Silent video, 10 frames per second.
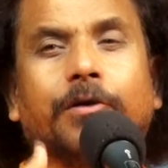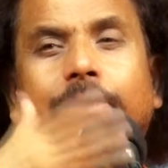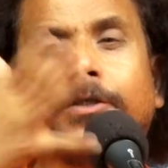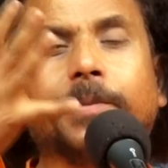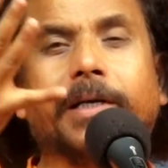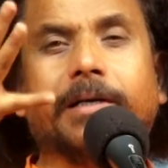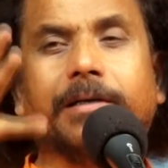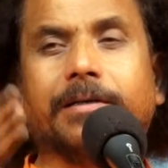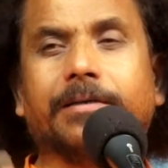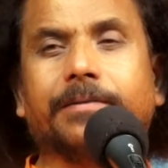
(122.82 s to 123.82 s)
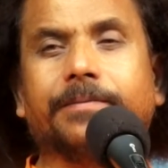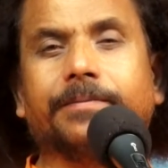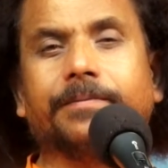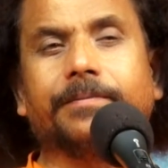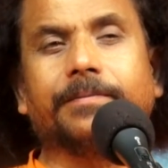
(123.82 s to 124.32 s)
transparent.
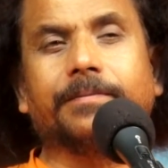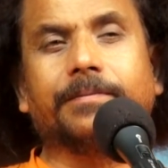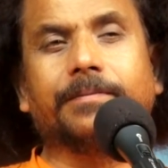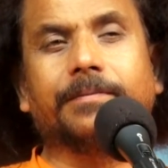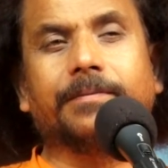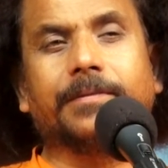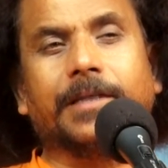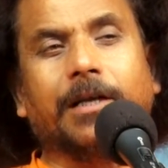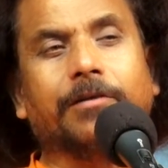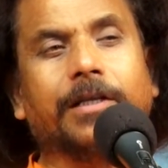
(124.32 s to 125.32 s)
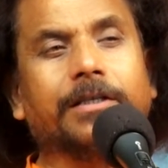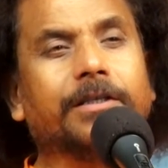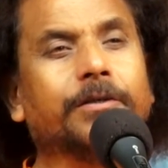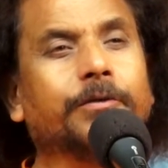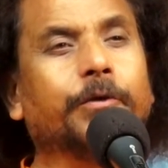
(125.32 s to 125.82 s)
Now there
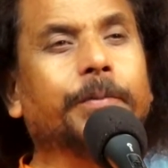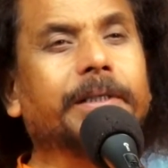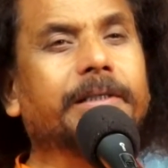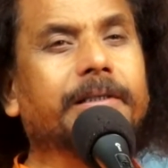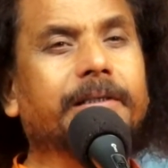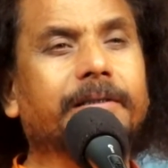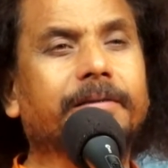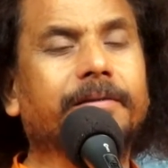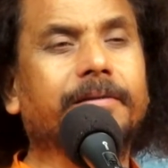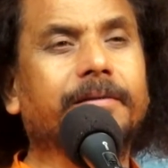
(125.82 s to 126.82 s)
is no opacity.